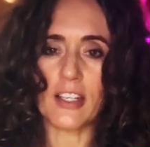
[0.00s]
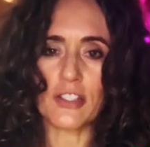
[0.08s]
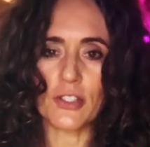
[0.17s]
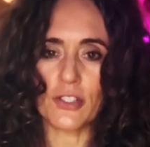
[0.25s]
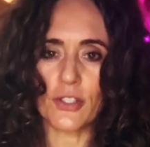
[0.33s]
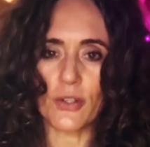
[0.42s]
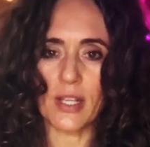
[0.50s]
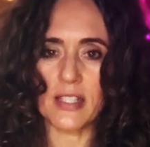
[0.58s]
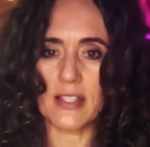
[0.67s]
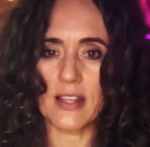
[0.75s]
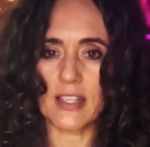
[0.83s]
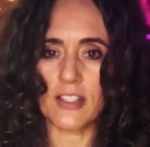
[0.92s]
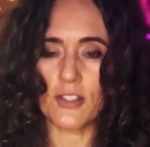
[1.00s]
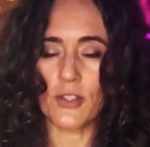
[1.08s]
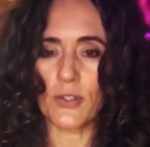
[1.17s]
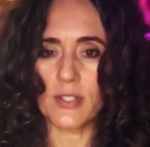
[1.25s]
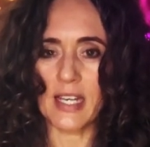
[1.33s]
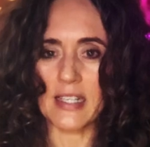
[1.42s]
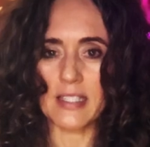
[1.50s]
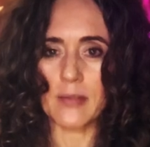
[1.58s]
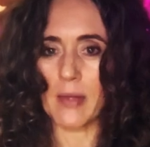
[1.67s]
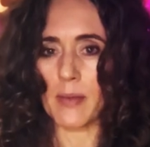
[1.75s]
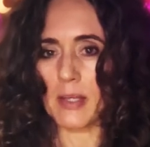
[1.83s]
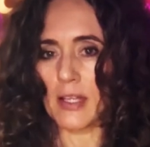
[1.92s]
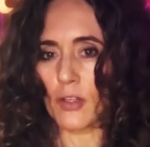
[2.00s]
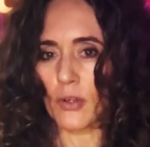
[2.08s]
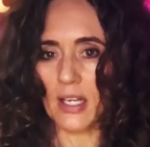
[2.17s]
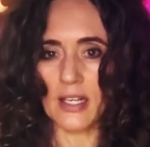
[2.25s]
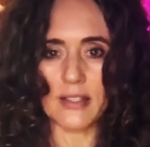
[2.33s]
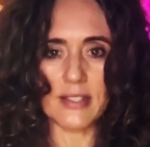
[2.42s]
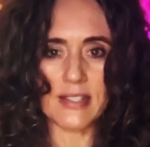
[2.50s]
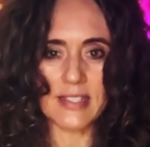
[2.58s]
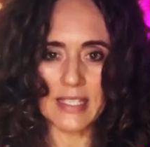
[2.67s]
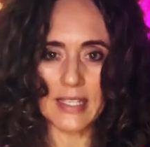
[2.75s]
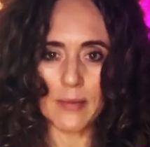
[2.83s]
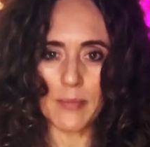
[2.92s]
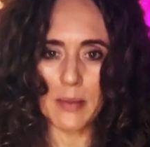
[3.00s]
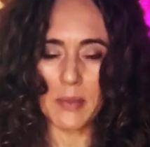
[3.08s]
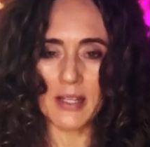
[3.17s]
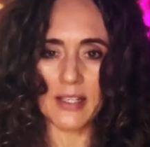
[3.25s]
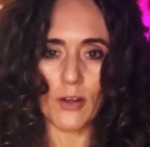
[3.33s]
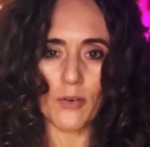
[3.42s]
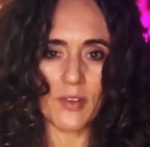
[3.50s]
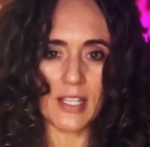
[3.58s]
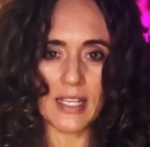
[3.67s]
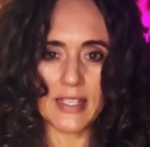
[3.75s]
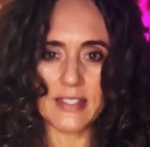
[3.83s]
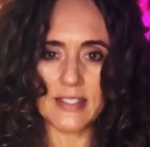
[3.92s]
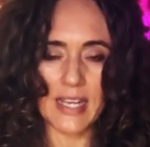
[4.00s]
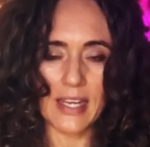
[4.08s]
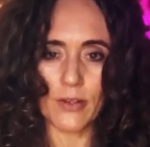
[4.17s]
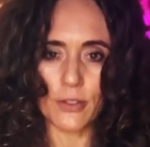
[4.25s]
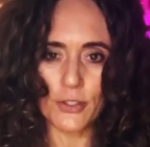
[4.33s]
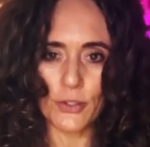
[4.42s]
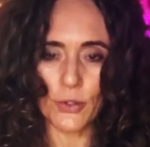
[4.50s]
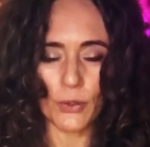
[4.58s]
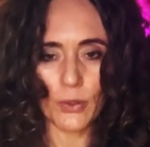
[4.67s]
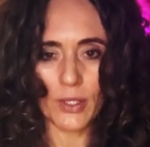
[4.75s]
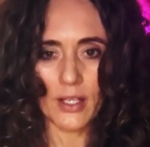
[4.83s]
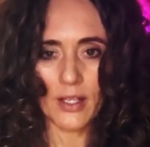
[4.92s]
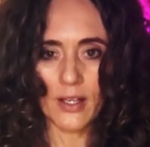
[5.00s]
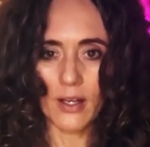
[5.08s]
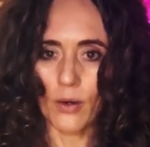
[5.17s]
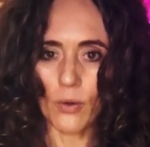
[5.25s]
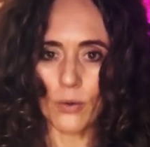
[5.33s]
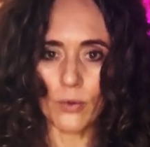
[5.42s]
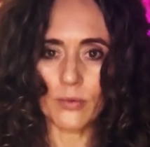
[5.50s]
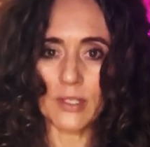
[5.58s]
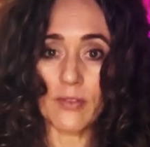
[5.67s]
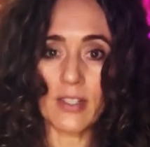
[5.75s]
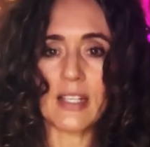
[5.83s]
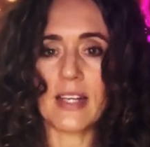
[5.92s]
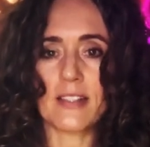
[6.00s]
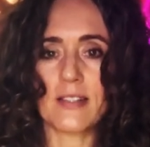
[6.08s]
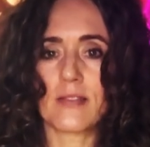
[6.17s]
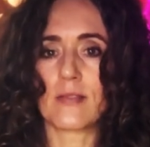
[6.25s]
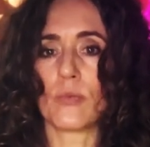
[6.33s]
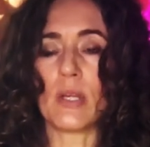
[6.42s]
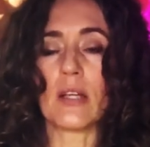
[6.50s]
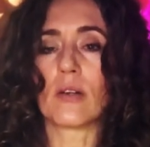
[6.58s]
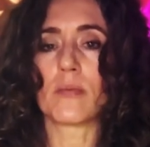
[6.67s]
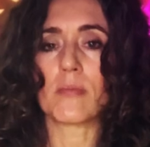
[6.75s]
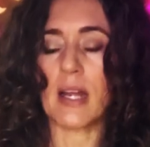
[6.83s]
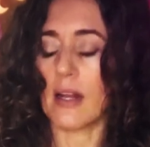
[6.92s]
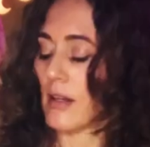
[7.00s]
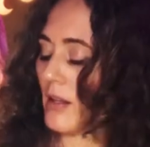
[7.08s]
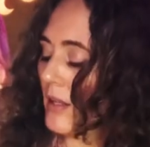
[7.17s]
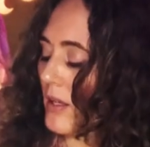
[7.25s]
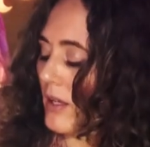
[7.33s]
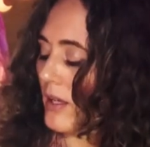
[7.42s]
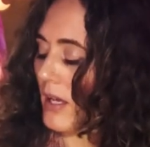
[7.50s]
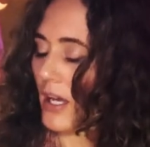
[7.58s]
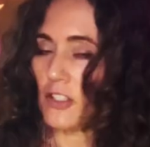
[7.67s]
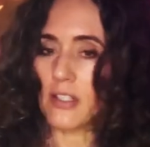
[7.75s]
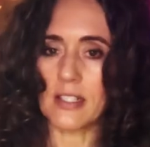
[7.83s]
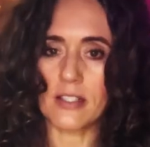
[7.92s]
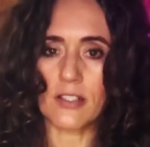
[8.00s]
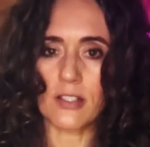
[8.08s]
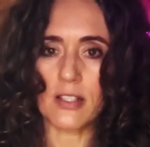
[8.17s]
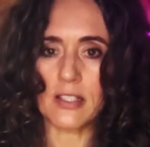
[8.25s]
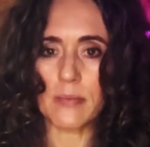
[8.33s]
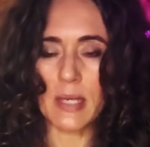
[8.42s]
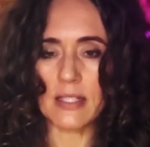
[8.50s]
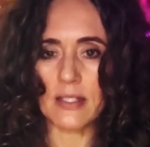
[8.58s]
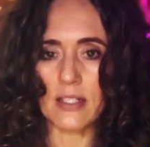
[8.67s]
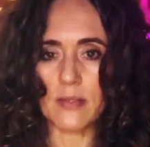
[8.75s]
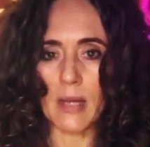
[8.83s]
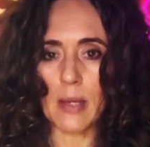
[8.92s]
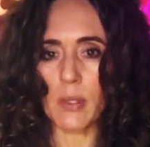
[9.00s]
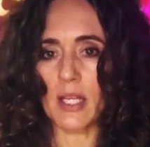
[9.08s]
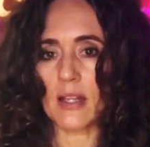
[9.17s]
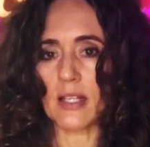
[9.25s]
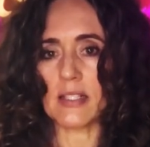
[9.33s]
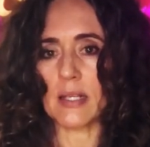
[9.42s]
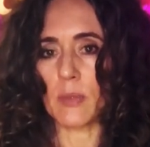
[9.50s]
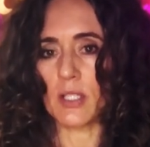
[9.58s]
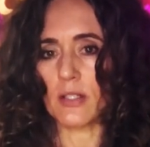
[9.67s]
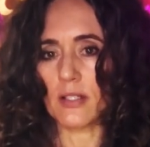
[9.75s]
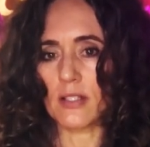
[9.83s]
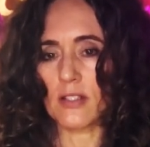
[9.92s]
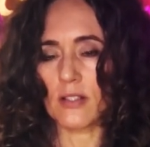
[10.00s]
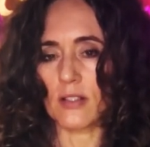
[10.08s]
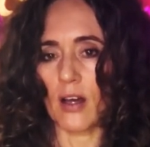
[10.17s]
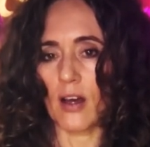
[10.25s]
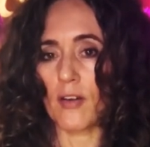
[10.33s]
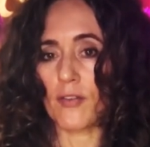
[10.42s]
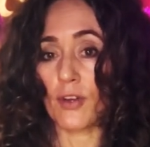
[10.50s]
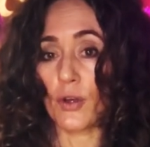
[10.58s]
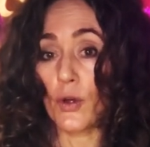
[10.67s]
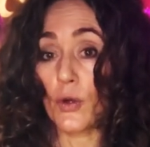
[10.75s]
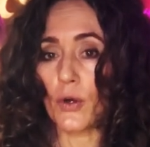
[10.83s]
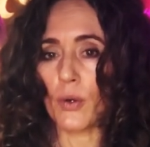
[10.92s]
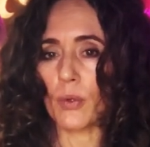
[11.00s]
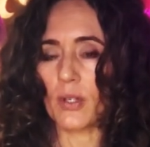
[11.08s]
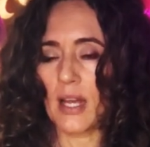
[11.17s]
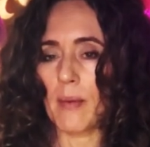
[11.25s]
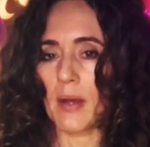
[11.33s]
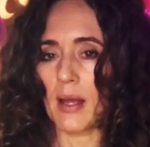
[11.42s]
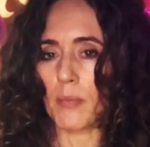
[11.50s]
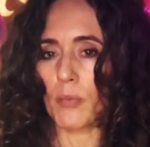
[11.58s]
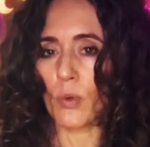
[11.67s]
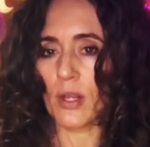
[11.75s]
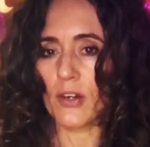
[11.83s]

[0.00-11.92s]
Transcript: you too. That's the thing too. It's actually, maybe you can see, maybe then over the next day or two, or even the next week or month, as you listen to this message, maybe these images of her will come up, whether